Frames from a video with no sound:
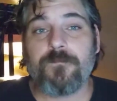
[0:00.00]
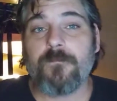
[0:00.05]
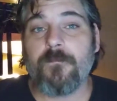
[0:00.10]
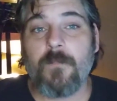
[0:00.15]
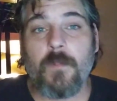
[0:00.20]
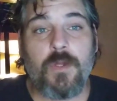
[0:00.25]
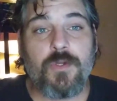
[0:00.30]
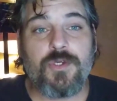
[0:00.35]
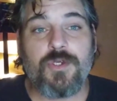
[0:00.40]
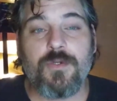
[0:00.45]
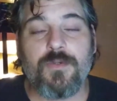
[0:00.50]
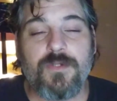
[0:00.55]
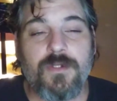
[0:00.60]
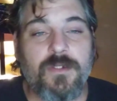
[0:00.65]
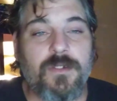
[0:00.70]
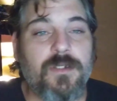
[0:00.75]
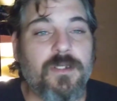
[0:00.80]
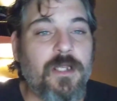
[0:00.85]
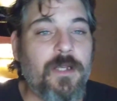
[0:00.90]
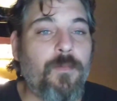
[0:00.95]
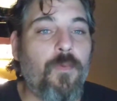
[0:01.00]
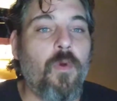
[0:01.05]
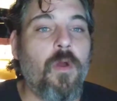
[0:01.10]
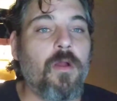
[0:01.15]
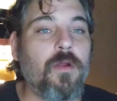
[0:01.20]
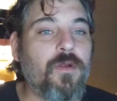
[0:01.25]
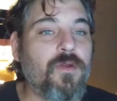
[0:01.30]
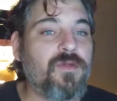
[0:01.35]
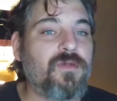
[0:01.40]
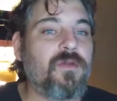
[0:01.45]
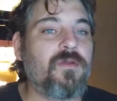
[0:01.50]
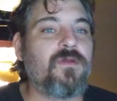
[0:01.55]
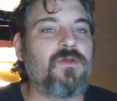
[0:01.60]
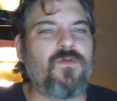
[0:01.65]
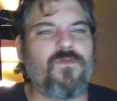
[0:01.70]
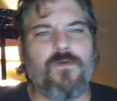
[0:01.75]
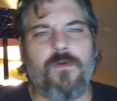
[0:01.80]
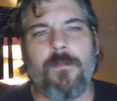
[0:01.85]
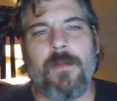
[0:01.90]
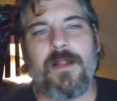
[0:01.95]
you know, she was in Sleepwalker, so this
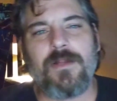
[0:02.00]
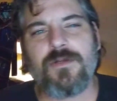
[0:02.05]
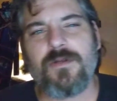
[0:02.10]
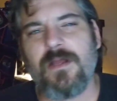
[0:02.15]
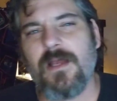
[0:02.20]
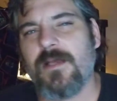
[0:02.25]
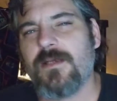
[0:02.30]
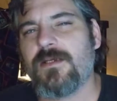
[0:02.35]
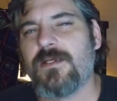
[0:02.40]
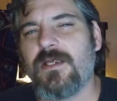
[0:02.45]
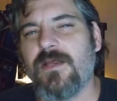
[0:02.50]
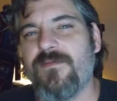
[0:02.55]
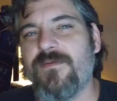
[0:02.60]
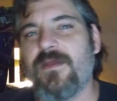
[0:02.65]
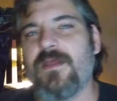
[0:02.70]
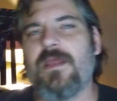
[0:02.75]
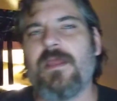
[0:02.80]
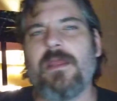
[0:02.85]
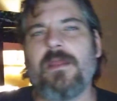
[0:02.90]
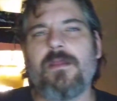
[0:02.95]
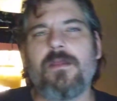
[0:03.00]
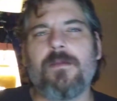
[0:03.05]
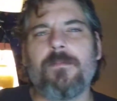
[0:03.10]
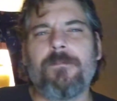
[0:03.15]
film actually has Stephen King